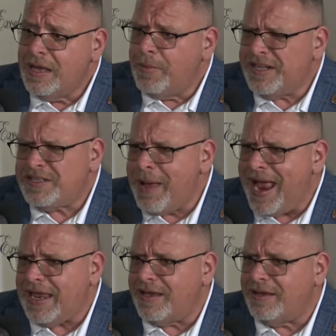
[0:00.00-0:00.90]
But it's
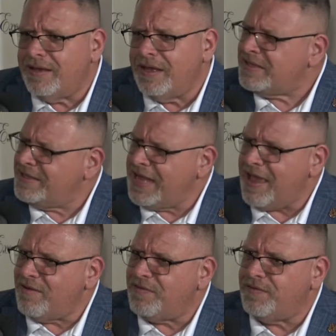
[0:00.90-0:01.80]
Manny, it's
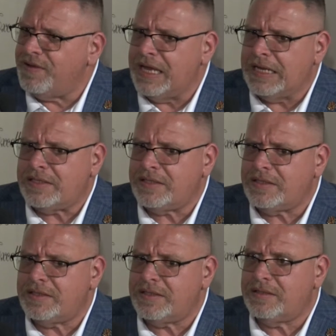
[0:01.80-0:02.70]
Dave,
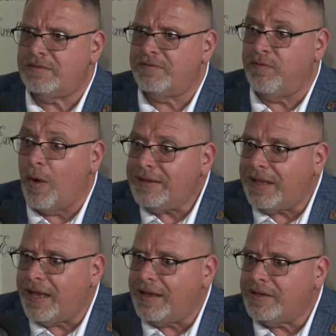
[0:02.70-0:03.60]
it's Fuente,